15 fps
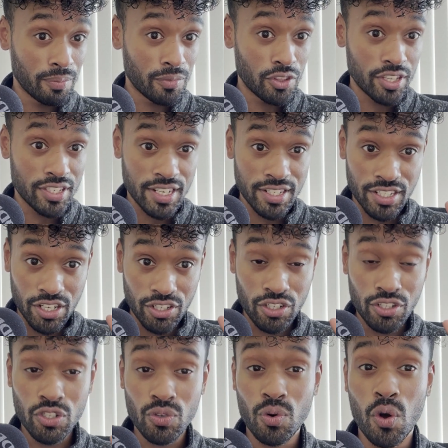The
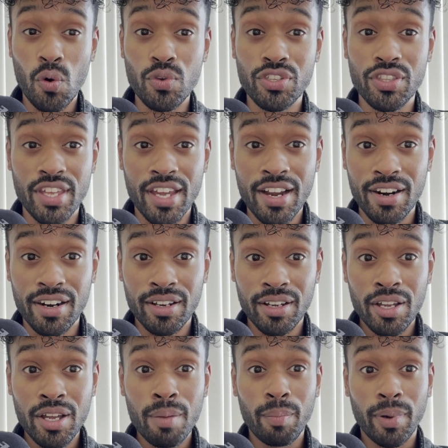sensations were always there,
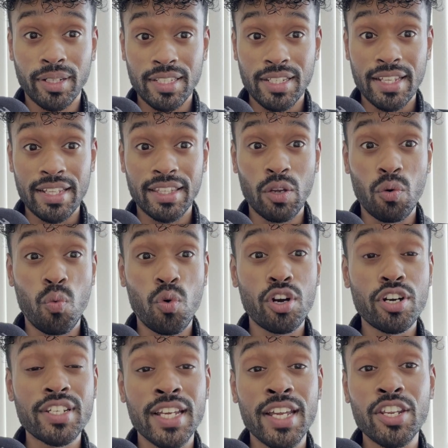but they
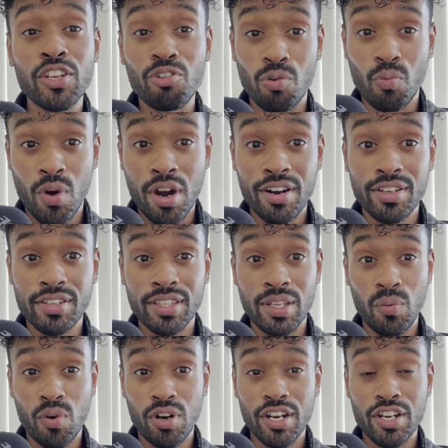weren't in your awareness. They
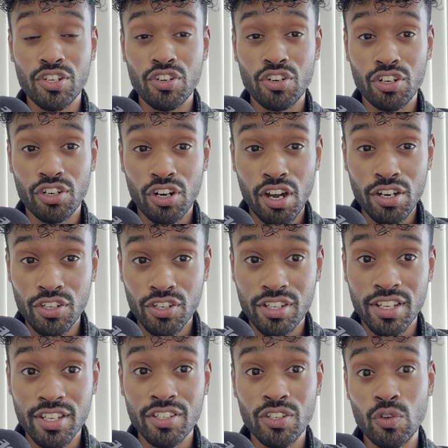weren't into your
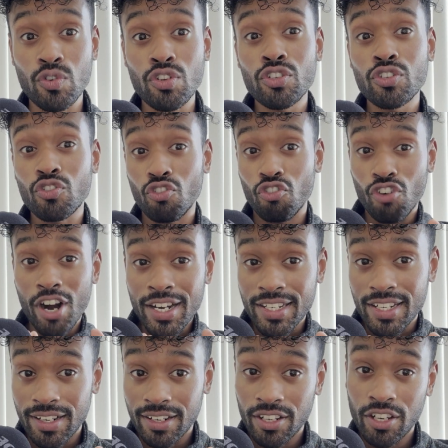consciousness. So you just
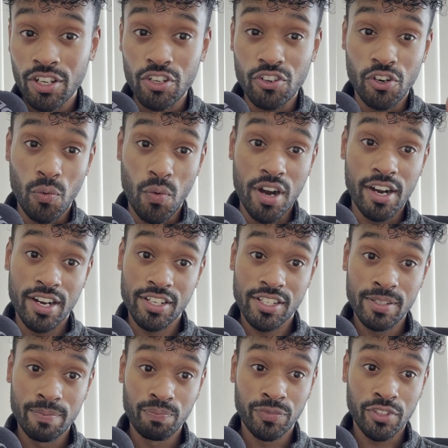directed your awareness
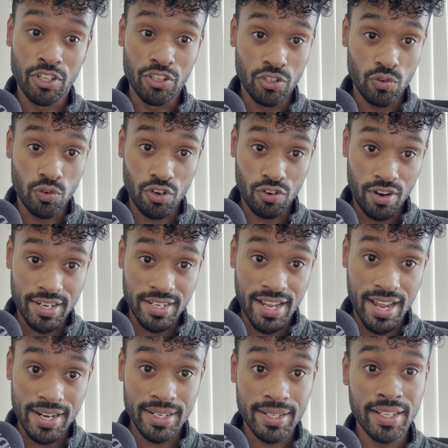to your right
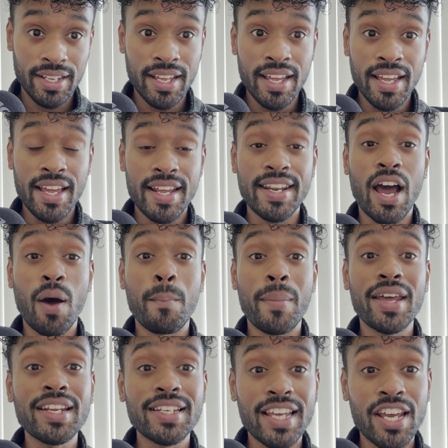hand. Now,
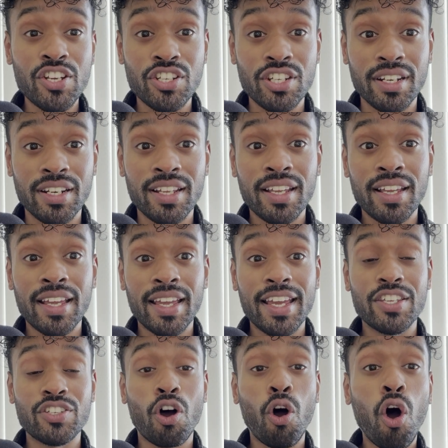meditation
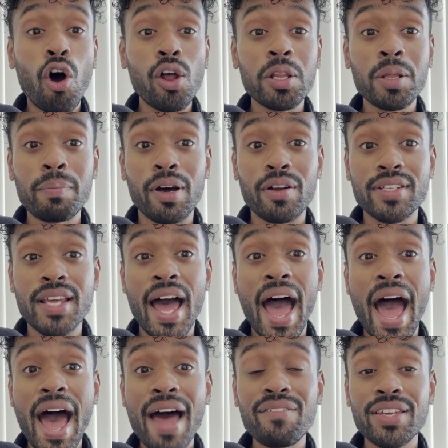is all about
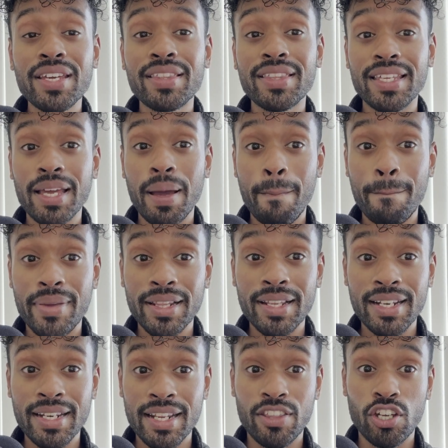having the
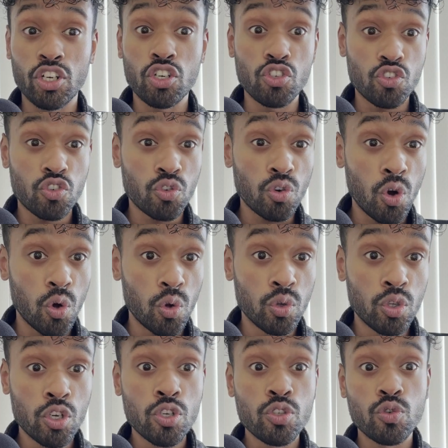ability, the control
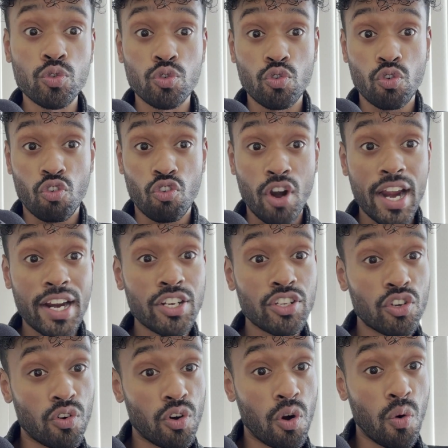to direct
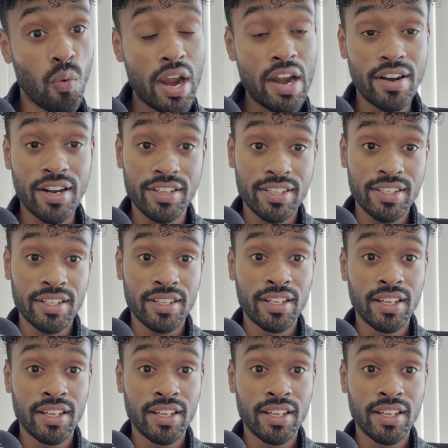your awareness.